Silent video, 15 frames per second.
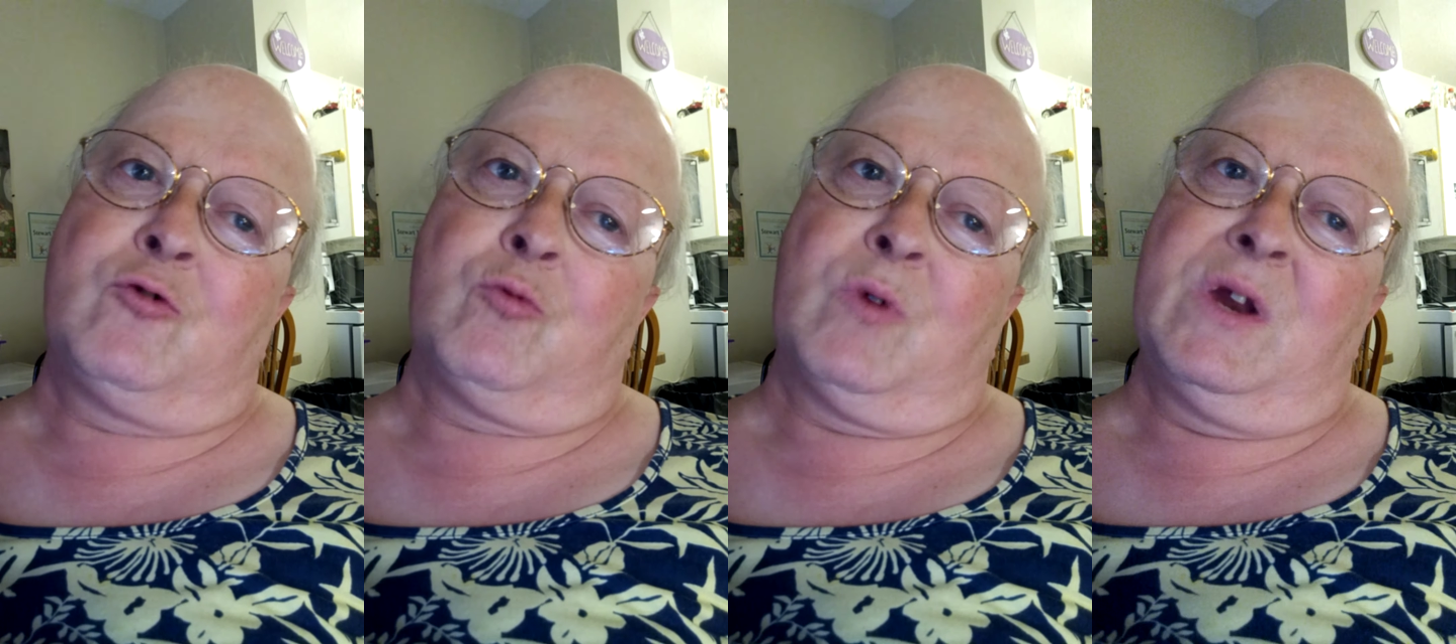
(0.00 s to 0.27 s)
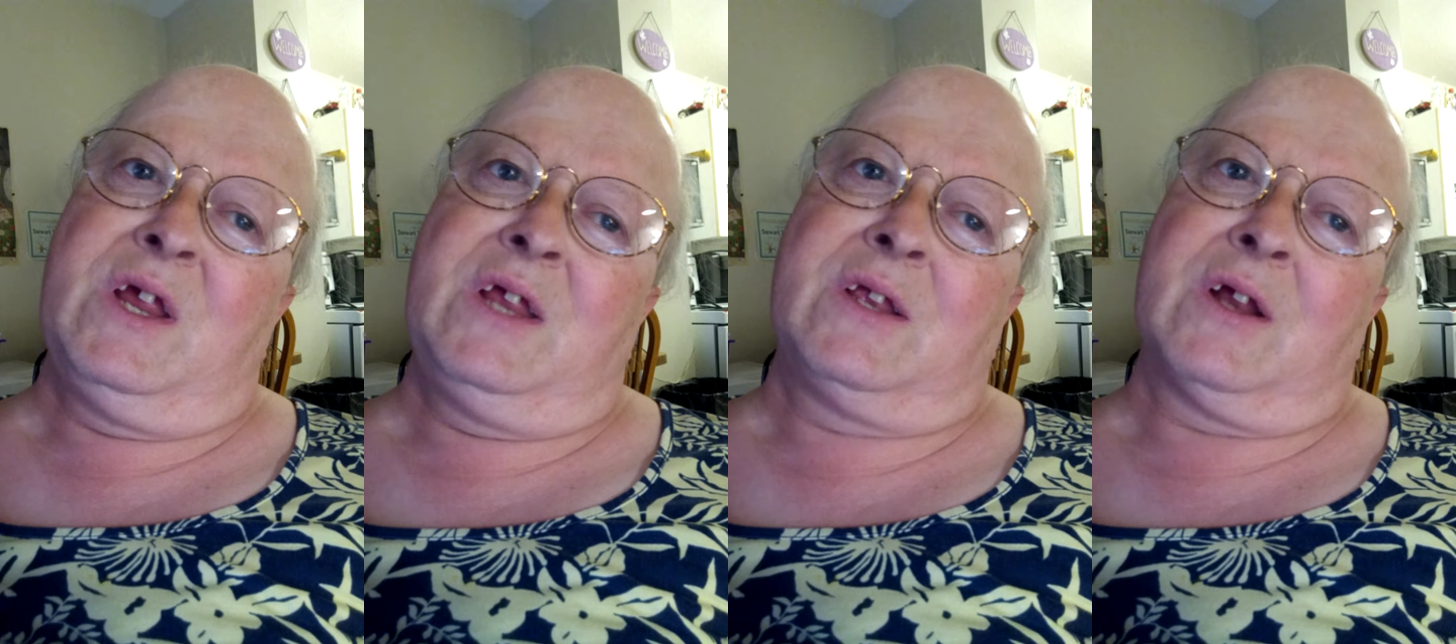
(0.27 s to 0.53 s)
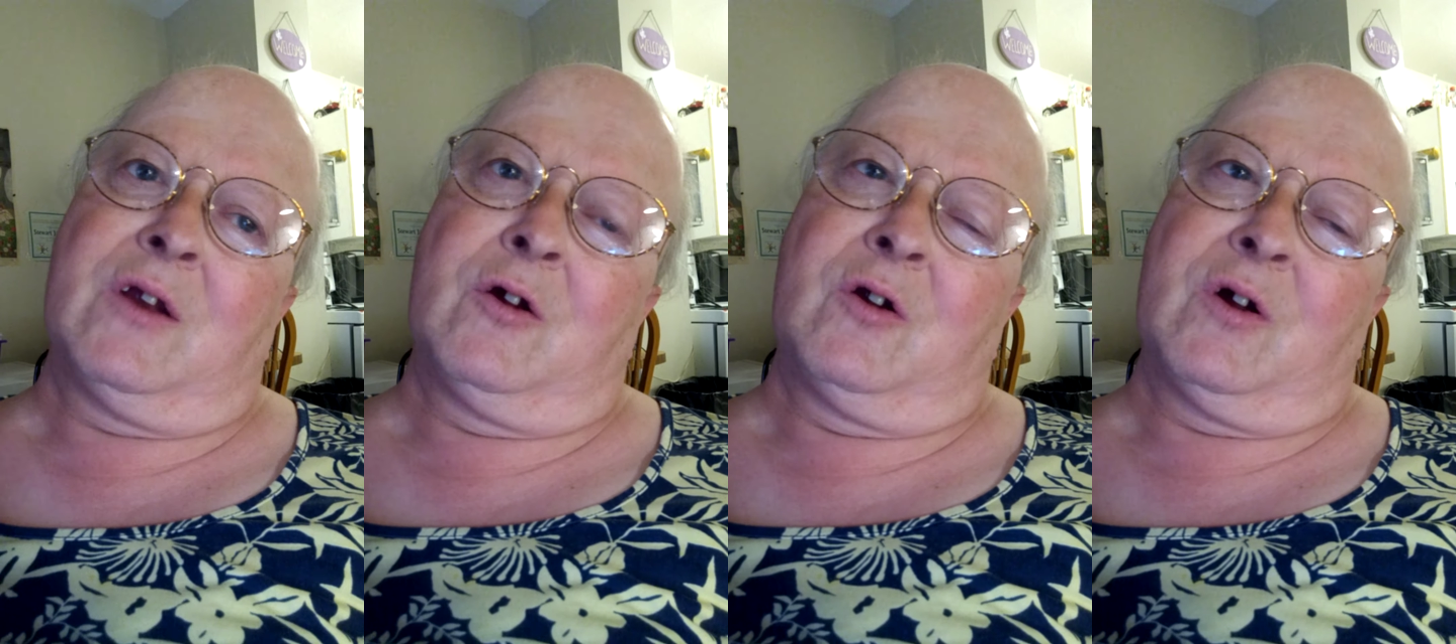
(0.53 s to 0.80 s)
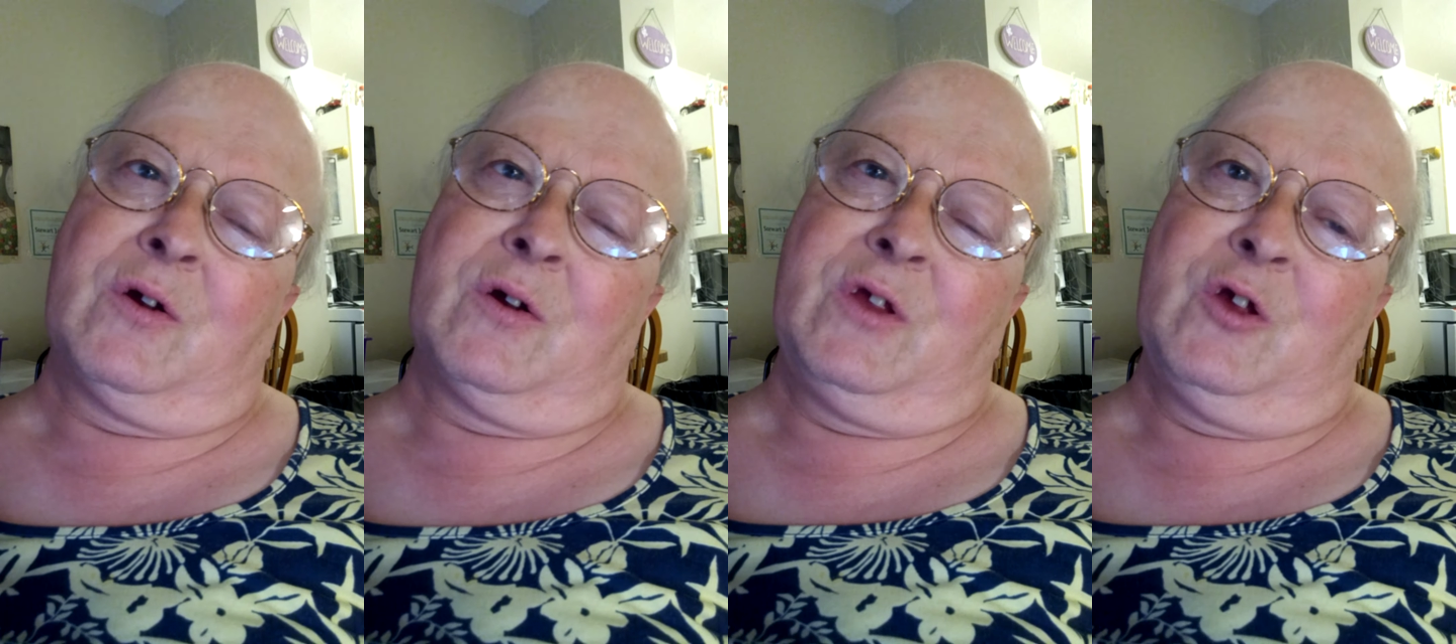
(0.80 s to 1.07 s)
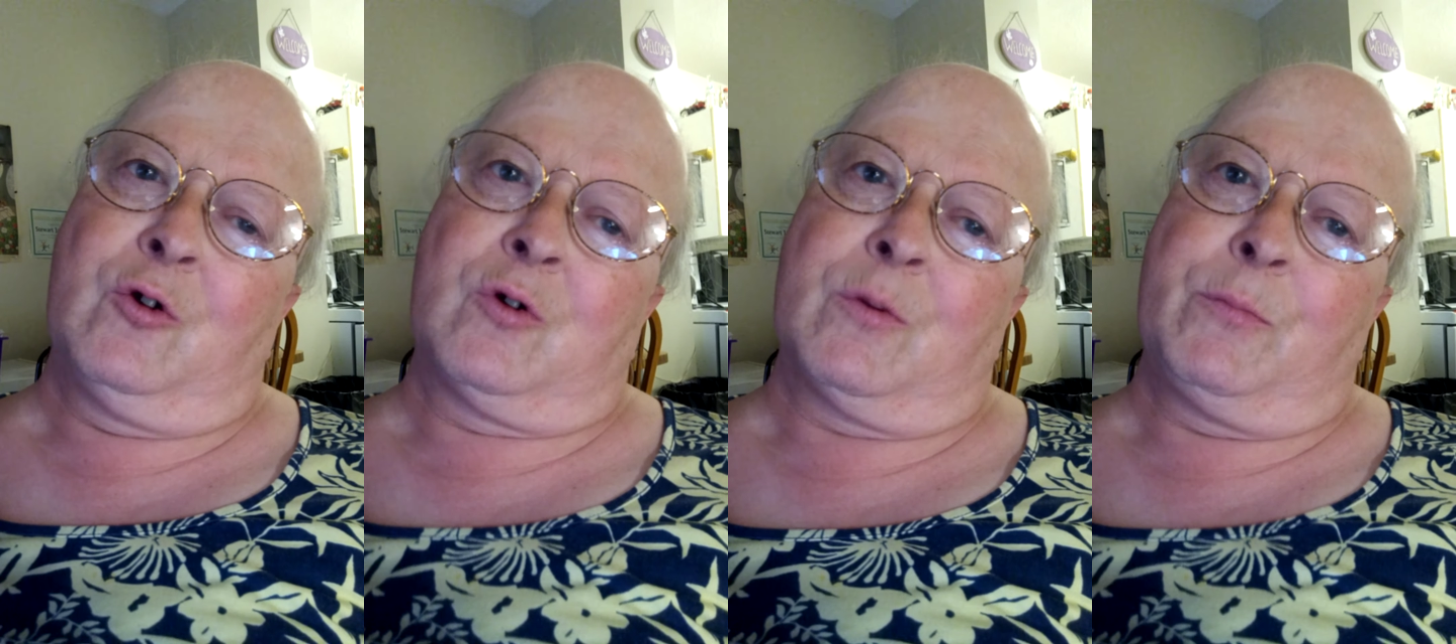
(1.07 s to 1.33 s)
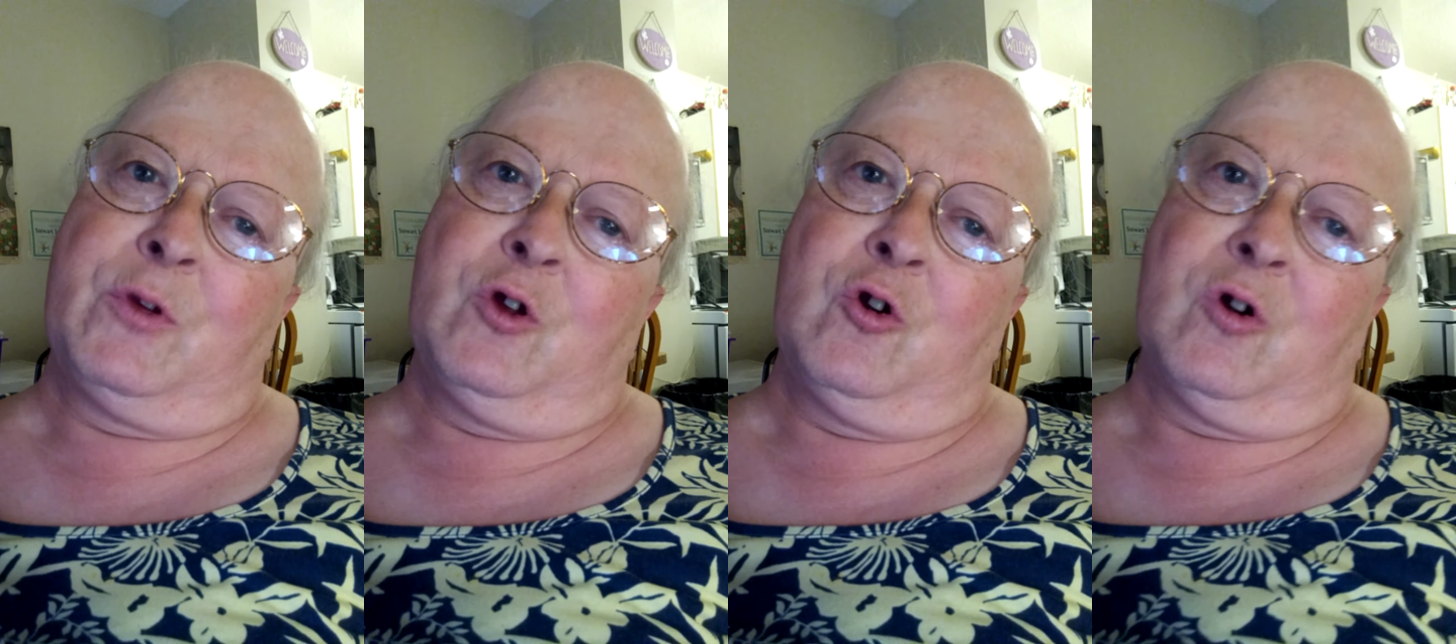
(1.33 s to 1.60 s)
20s. I learned how to use a
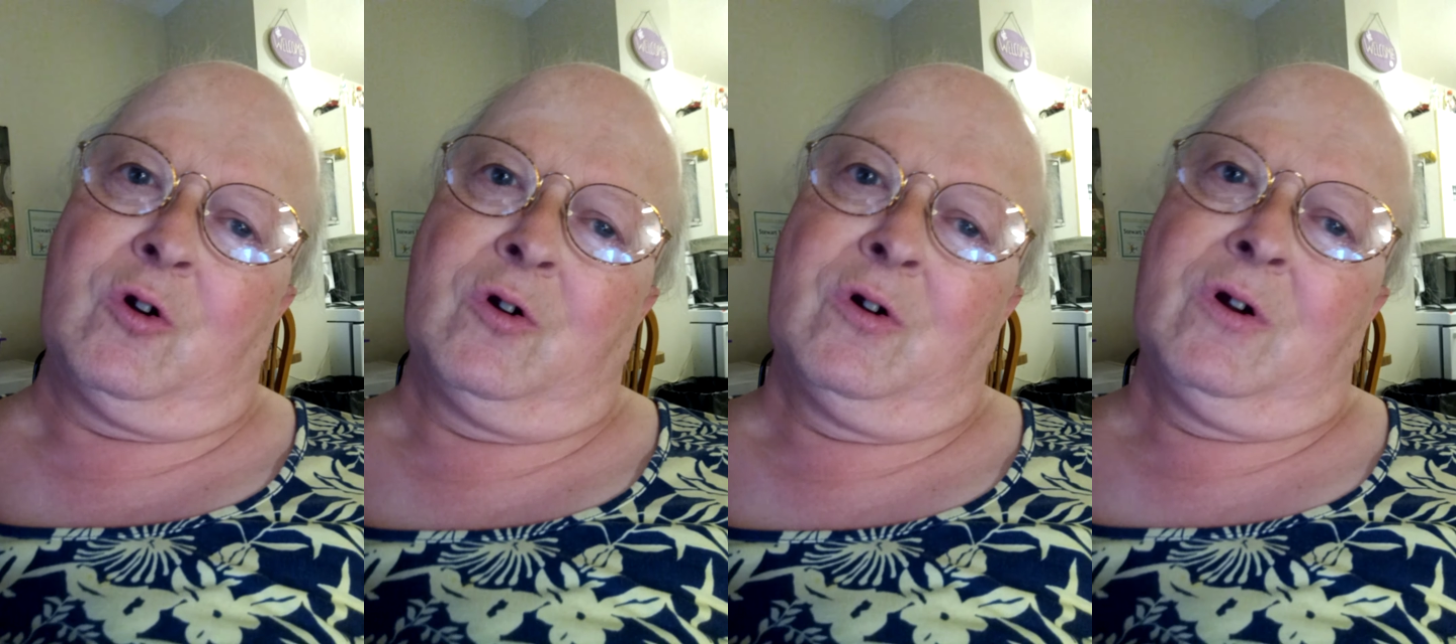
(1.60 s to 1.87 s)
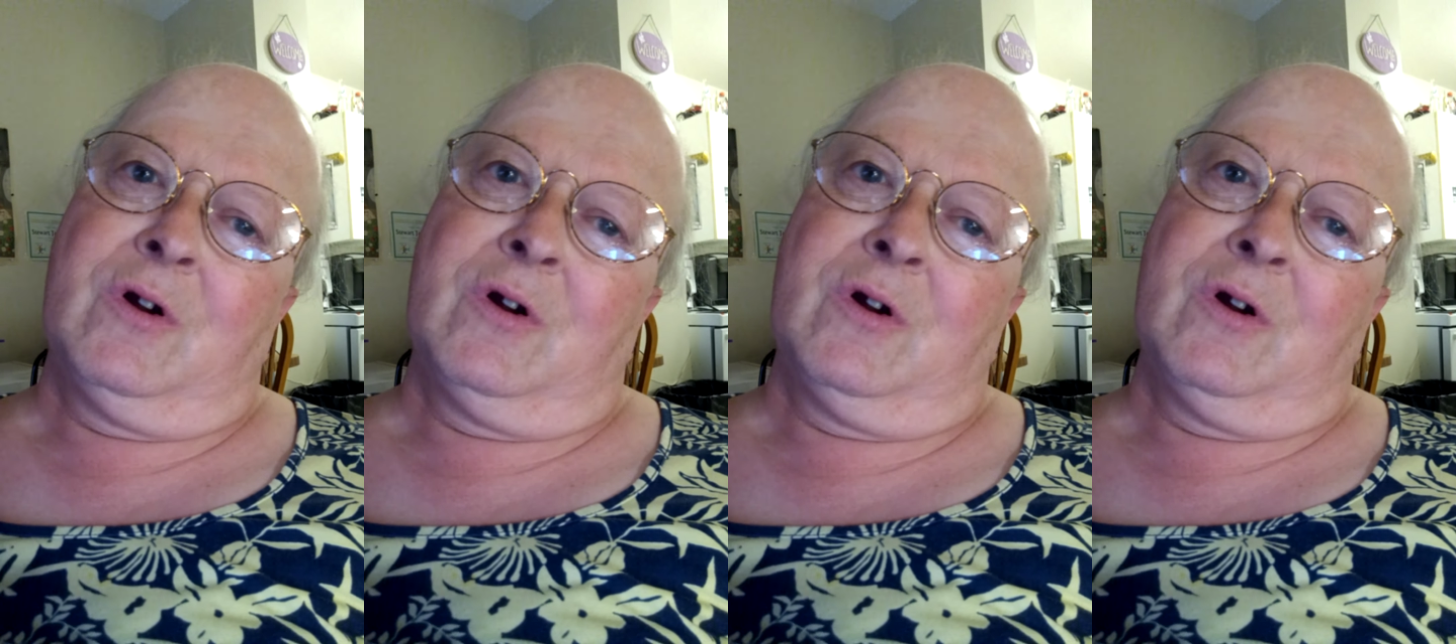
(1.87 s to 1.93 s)
computer.